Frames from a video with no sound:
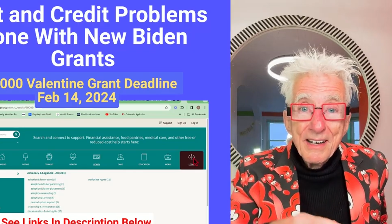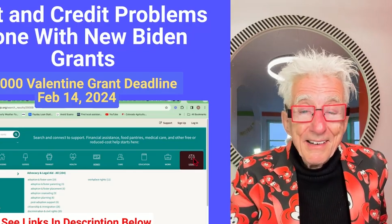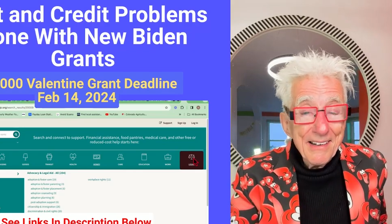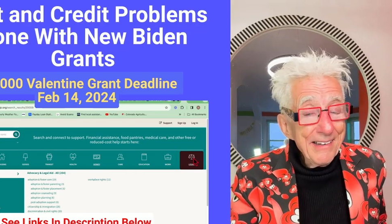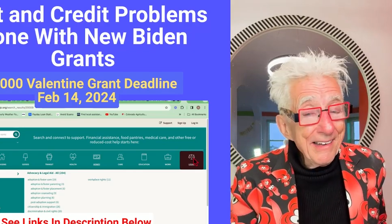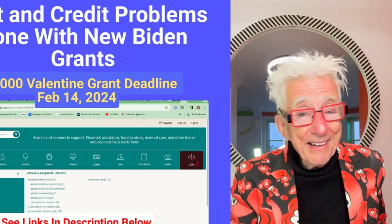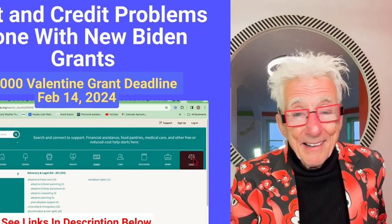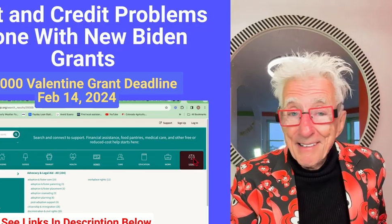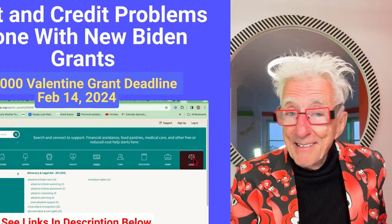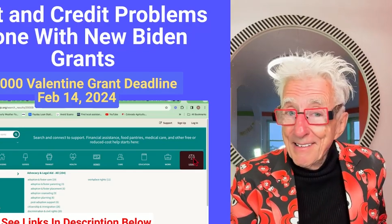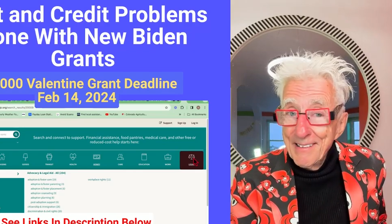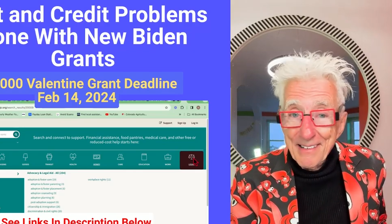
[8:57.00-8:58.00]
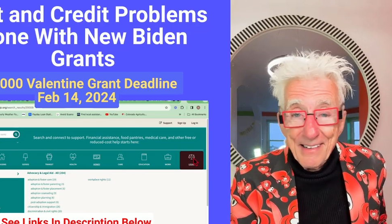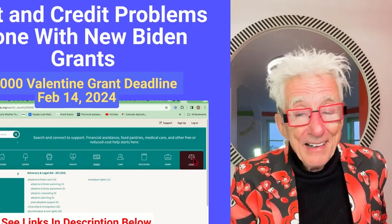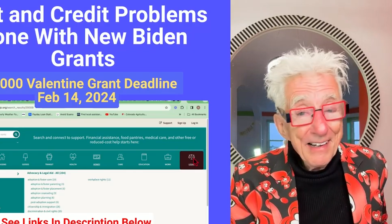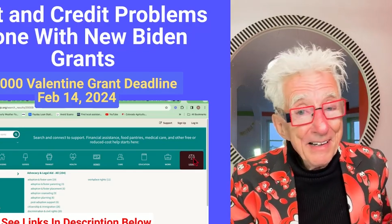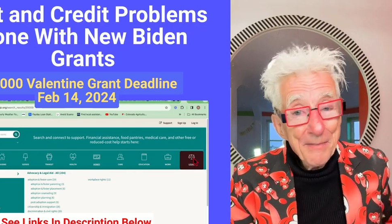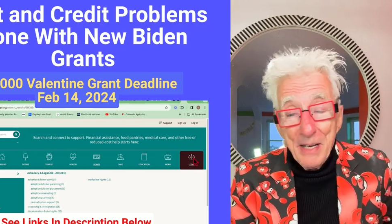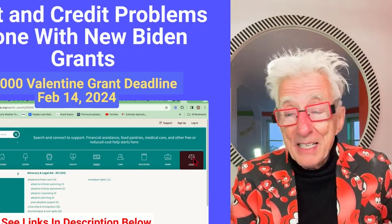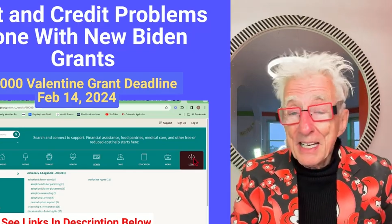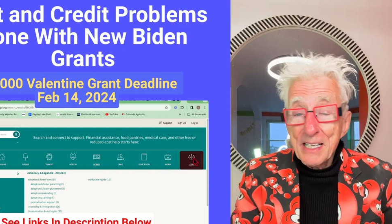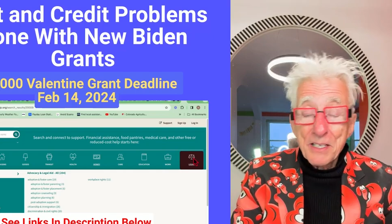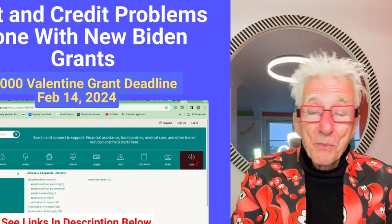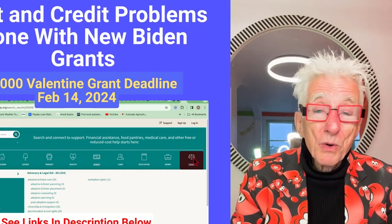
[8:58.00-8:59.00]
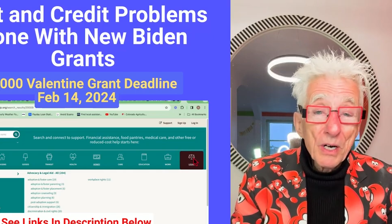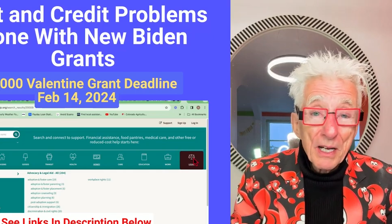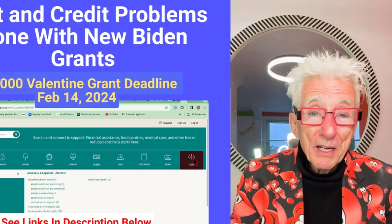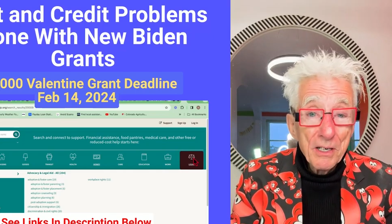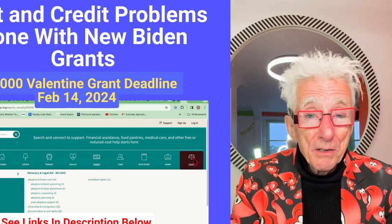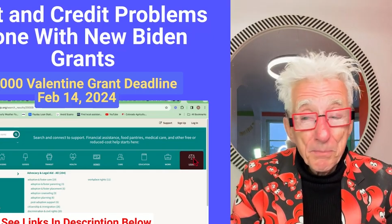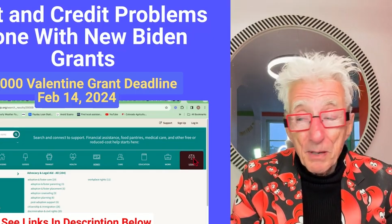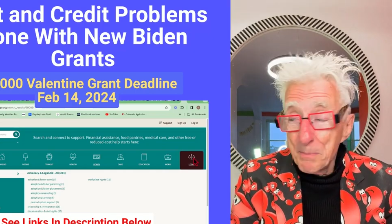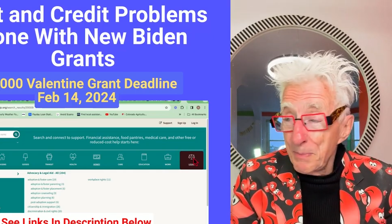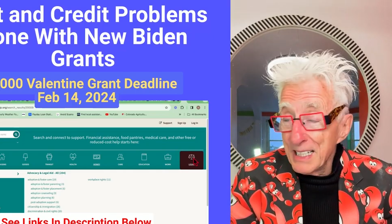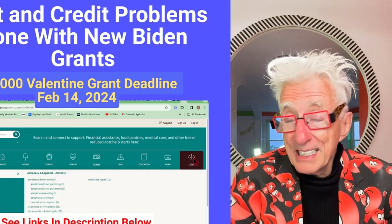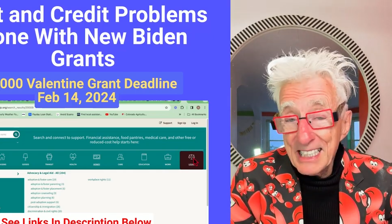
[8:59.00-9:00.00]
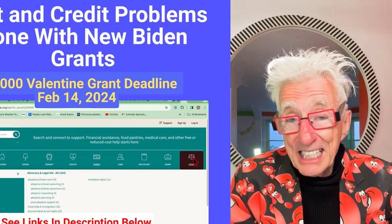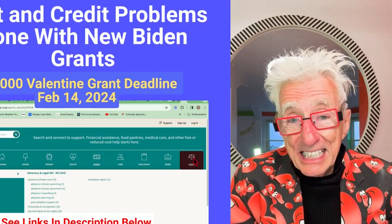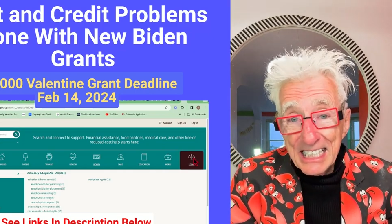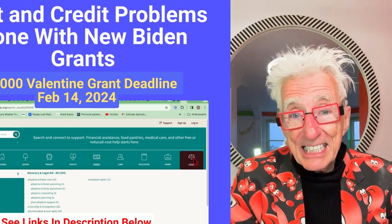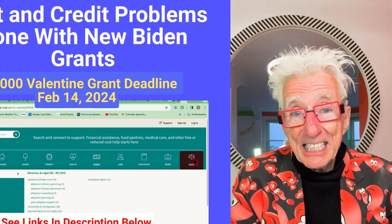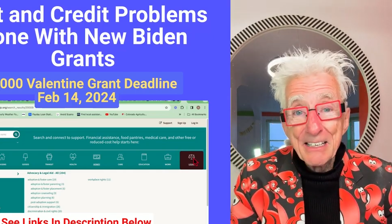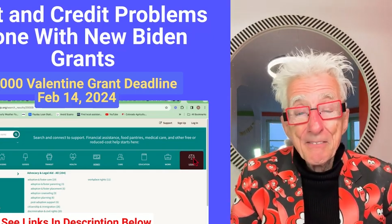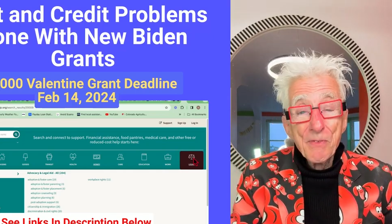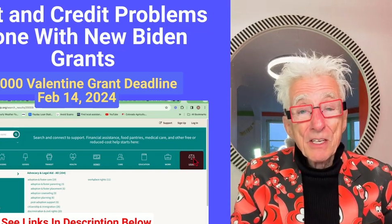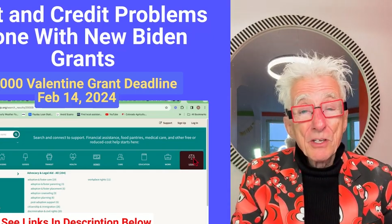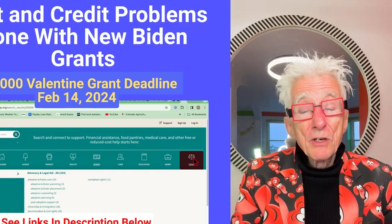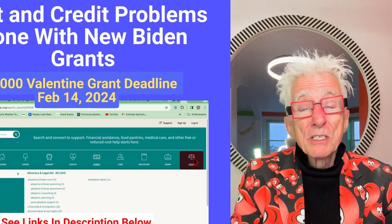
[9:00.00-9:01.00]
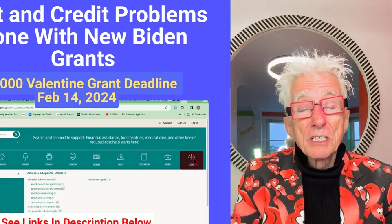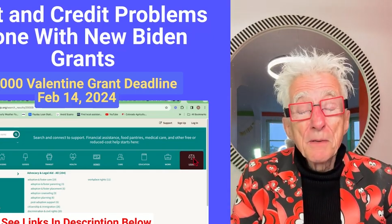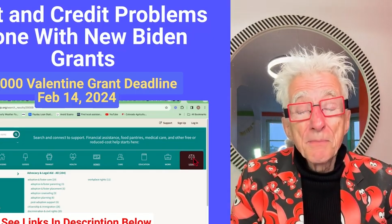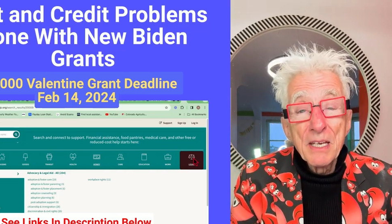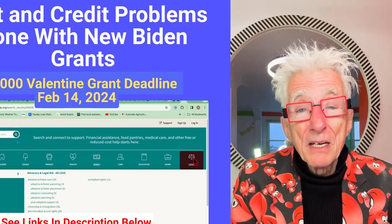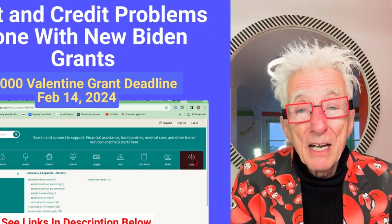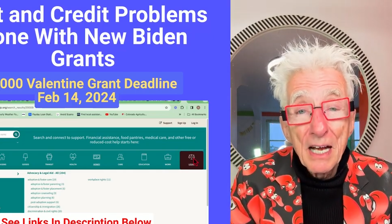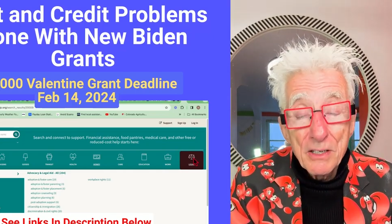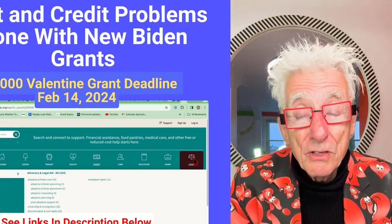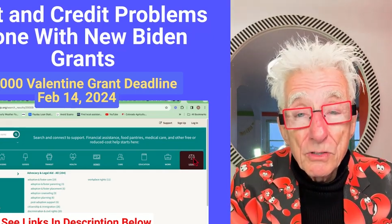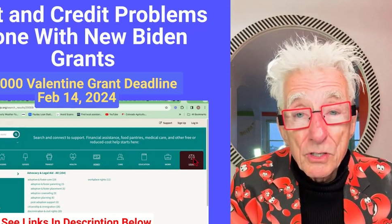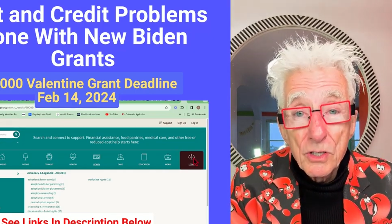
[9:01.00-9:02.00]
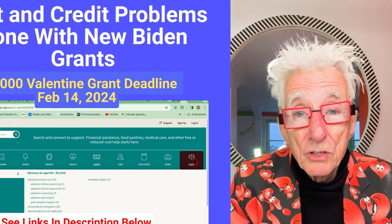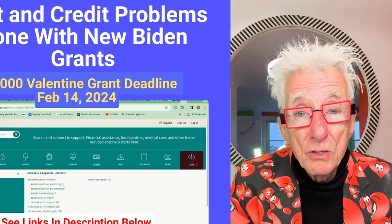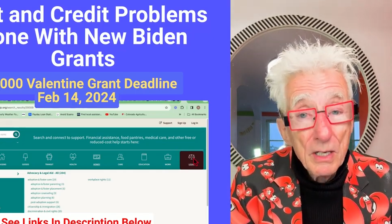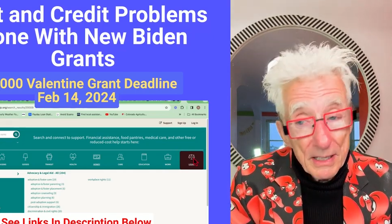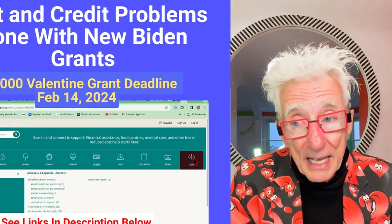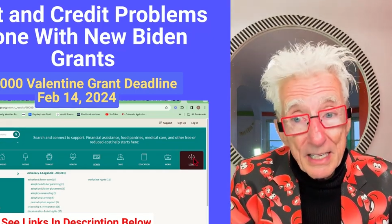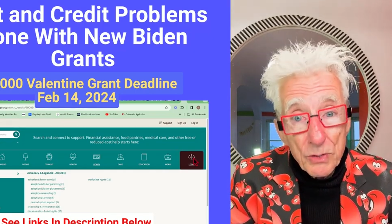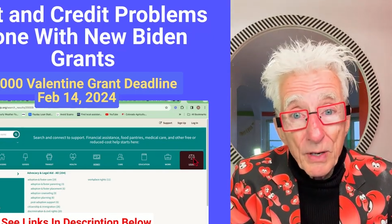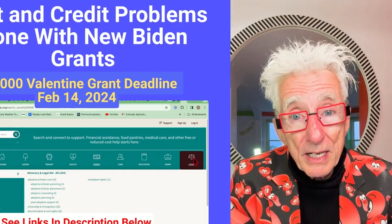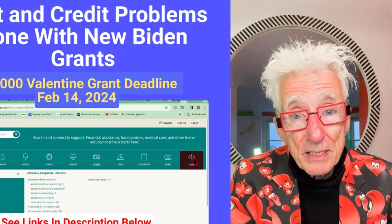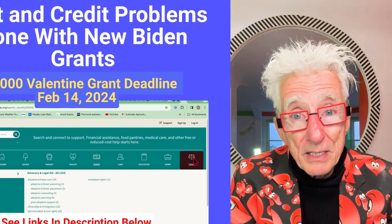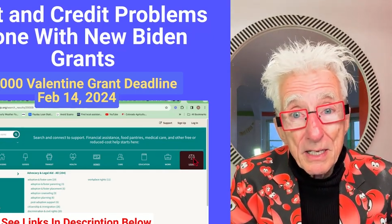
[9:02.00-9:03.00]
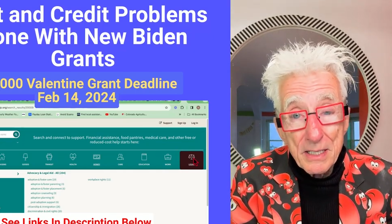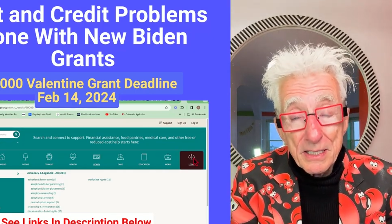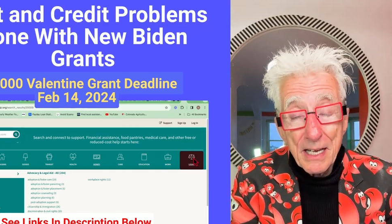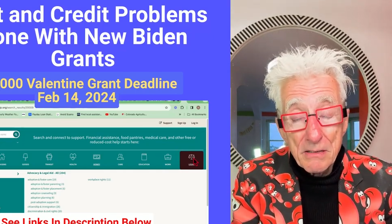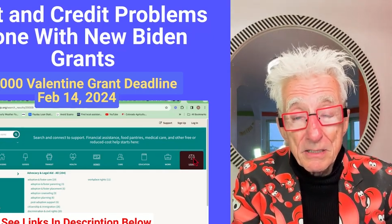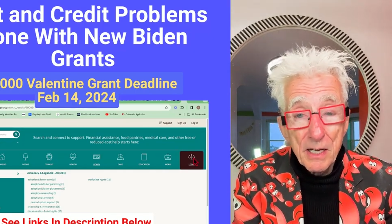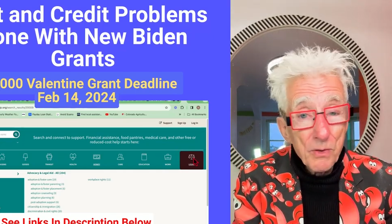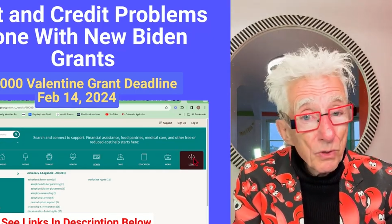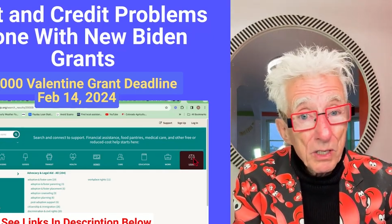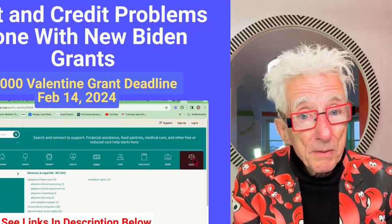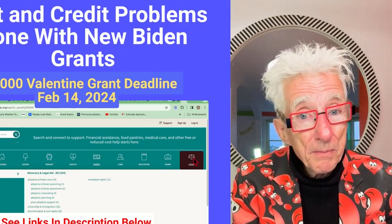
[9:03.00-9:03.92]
It may take some work on your part, but it's easy. Sure, it's something you're not used to. That's why it sounds like work,